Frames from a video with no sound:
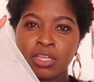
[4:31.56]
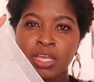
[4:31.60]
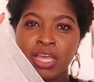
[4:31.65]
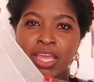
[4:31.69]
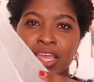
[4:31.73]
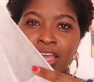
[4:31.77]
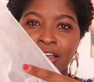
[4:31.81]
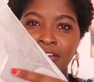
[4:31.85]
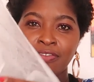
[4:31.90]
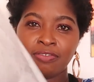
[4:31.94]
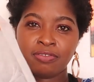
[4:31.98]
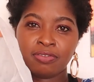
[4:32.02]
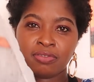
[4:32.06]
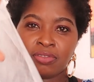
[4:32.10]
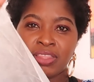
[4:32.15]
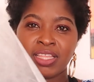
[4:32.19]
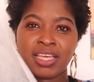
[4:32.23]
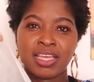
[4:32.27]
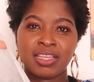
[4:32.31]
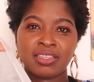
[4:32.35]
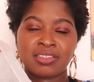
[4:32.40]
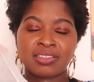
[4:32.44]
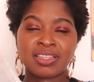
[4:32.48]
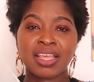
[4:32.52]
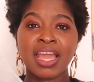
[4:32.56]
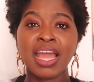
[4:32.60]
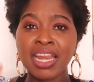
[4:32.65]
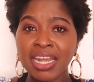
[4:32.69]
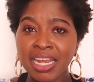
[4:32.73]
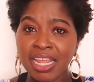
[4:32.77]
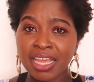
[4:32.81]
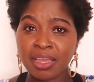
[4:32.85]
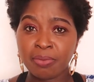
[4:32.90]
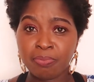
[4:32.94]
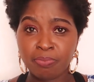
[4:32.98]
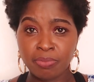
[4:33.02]
I have thighs, they had
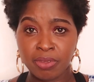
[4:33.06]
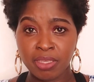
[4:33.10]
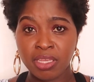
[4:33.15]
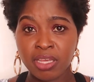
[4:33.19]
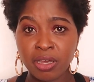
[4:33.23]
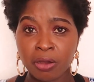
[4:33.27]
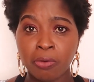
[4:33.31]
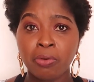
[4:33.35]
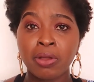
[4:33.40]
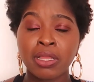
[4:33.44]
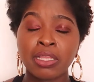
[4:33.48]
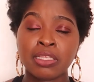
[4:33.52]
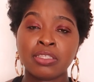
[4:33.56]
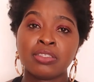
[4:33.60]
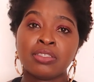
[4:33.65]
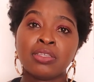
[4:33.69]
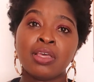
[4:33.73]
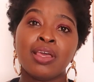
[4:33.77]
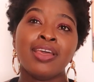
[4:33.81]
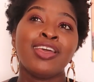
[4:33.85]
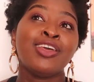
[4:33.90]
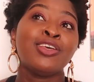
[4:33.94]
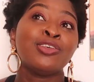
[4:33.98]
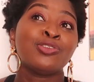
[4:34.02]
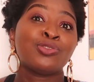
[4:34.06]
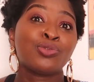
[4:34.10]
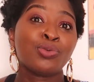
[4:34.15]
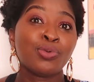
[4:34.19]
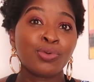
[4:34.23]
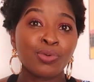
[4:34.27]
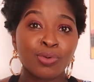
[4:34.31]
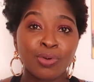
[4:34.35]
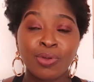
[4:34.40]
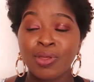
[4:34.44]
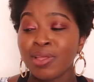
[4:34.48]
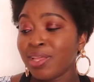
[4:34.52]
like bigger ones.
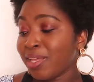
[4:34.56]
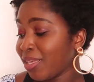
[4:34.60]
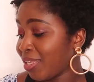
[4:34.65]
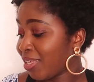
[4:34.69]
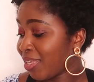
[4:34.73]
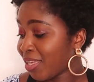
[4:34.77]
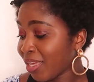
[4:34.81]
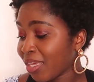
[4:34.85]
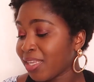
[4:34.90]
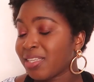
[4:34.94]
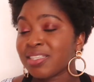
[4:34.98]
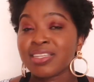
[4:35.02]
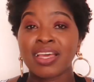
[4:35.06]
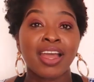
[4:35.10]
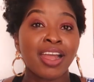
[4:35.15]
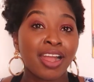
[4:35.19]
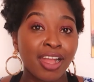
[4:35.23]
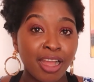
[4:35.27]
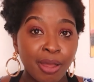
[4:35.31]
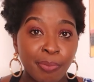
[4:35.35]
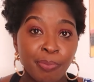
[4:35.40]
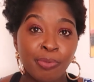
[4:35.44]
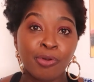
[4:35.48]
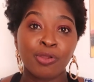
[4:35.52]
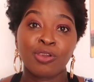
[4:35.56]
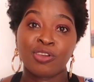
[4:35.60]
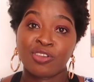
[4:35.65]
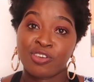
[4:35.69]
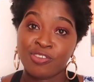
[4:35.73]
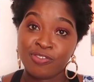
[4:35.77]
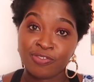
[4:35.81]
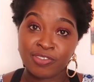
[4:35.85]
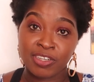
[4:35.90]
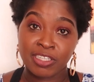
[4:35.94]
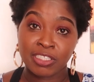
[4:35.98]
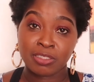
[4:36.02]
So get a couple
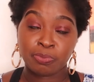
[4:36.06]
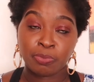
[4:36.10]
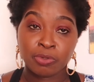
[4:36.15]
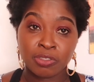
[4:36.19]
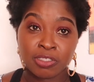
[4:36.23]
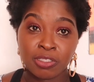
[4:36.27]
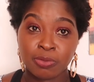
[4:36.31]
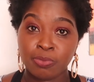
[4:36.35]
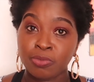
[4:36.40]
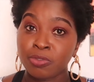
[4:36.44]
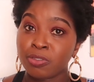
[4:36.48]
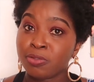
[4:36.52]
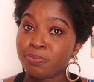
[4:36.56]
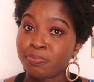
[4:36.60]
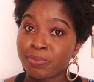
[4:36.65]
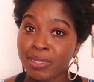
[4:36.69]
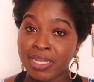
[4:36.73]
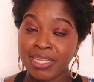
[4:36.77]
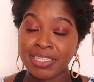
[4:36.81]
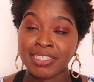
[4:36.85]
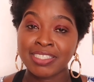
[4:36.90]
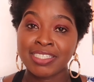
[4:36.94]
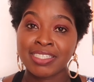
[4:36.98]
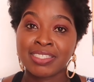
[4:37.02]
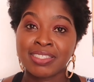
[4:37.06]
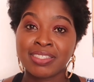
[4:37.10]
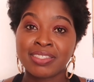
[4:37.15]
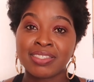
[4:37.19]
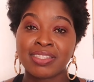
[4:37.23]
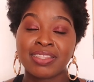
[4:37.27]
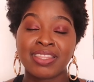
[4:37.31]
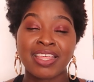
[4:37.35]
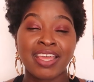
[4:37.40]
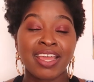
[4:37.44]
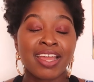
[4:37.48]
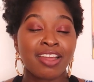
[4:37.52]
of disposable panties.
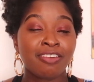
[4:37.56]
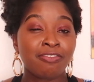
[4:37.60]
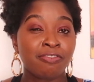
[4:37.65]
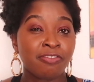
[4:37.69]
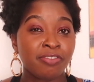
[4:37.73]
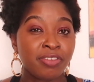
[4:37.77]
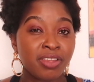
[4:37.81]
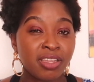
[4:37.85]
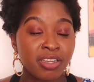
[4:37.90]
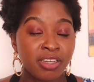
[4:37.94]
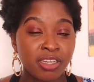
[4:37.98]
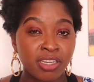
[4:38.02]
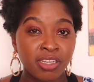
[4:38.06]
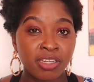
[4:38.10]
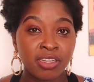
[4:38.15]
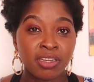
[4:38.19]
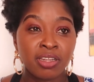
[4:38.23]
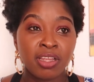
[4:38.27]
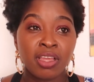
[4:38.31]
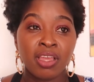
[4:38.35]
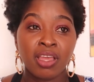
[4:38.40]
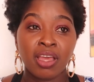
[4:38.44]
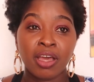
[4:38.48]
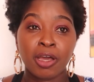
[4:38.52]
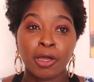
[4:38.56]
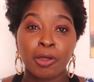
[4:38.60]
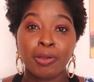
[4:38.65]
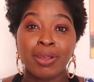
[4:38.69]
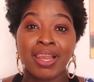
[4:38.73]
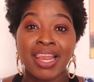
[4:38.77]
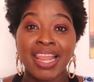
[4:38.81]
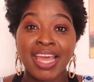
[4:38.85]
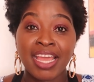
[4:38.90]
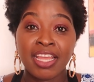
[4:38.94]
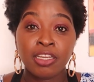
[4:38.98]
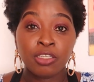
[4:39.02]
They are very
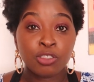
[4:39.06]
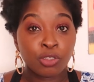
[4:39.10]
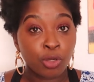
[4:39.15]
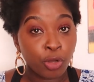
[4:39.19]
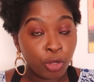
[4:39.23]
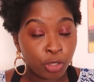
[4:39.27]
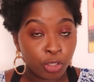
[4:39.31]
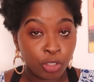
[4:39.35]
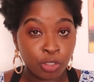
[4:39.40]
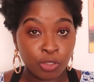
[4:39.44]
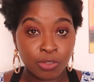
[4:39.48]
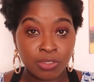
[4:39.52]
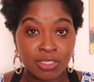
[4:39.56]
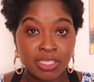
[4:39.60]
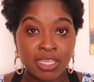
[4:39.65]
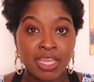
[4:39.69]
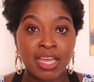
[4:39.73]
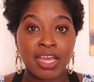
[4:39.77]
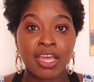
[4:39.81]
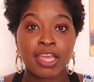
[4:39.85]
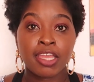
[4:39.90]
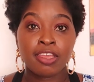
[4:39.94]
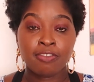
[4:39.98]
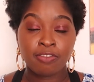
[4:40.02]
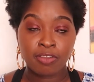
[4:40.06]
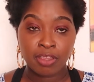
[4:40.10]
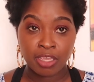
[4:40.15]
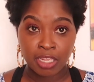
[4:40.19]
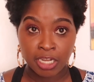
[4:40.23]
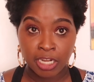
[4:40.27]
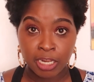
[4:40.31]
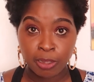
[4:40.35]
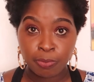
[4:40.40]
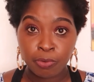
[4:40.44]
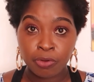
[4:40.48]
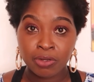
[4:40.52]
light on your skirt if you
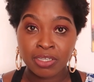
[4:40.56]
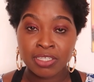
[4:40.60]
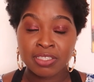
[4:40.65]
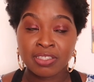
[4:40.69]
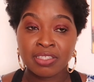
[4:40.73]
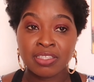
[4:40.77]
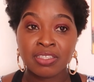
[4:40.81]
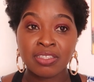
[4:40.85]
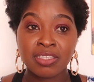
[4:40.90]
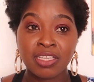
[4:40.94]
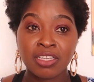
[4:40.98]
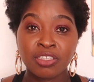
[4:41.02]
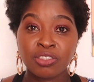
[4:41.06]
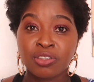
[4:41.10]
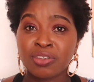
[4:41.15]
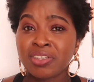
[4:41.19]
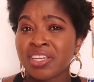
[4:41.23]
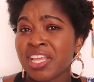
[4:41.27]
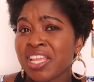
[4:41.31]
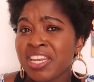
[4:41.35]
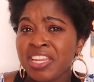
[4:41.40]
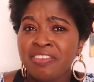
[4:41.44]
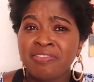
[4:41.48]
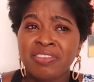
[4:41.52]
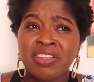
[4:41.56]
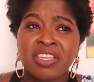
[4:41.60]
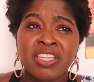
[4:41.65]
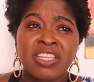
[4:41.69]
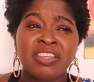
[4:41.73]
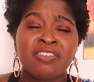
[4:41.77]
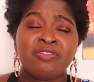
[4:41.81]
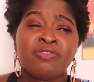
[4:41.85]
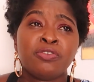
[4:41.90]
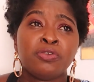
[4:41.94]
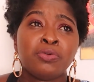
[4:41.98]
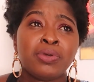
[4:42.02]
end up on a C-section, and even
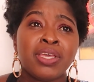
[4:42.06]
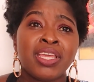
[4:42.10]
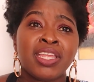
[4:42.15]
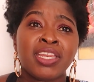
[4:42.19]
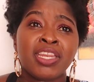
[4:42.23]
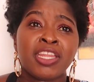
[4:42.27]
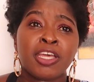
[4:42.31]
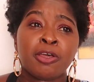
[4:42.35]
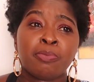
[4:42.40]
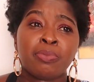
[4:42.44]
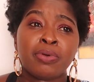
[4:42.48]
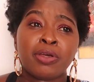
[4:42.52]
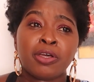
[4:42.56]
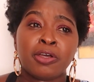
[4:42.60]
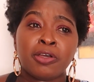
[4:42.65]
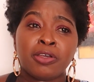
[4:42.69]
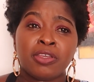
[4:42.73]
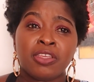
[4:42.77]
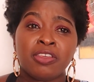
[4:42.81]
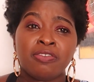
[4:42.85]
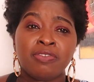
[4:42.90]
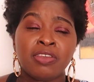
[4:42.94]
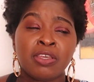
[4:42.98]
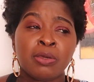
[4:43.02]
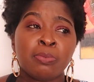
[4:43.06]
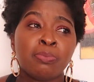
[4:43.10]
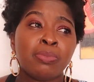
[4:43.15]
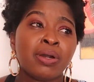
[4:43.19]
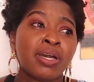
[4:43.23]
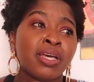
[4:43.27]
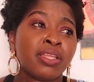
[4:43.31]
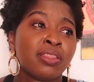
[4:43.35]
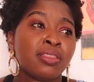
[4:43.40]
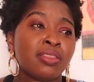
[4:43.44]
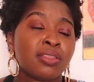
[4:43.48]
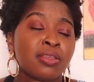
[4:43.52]
if you end up giving
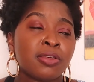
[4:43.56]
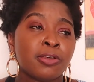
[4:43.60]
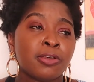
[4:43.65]
birth